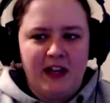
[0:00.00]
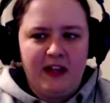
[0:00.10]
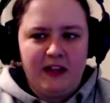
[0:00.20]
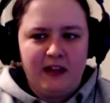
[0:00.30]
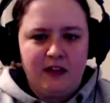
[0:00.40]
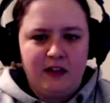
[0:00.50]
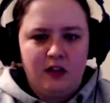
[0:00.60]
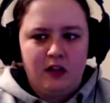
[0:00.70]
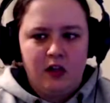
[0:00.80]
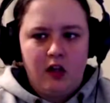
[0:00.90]

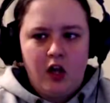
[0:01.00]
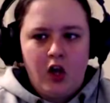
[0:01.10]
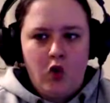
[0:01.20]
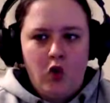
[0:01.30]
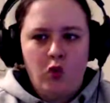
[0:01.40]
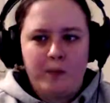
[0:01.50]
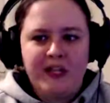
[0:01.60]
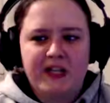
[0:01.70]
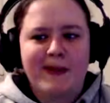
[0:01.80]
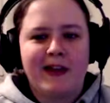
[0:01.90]
Ooh,
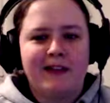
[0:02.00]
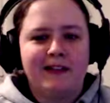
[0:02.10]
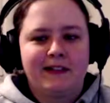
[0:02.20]
fight.